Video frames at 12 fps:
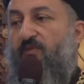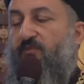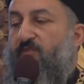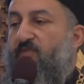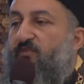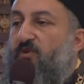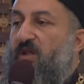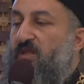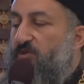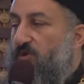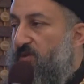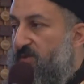before I
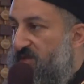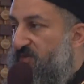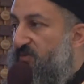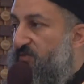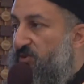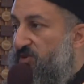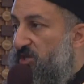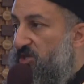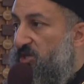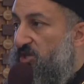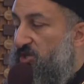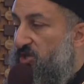talk about different
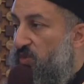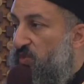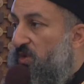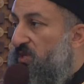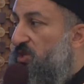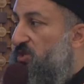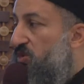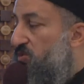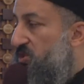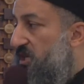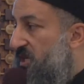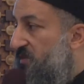processions, what is the
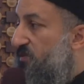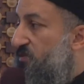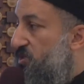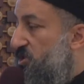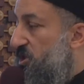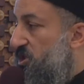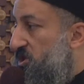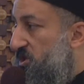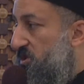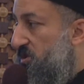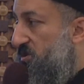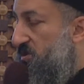objective of
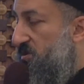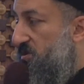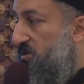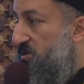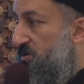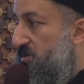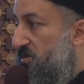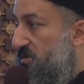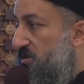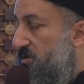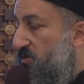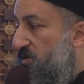procession?
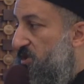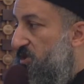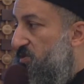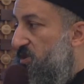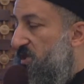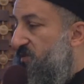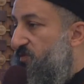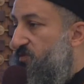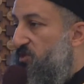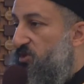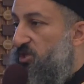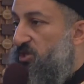What's the objective of
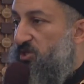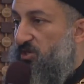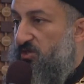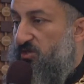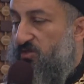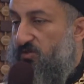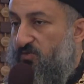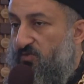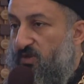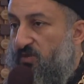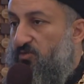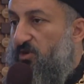procession
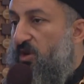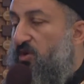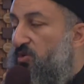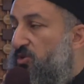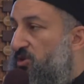when Abuna goes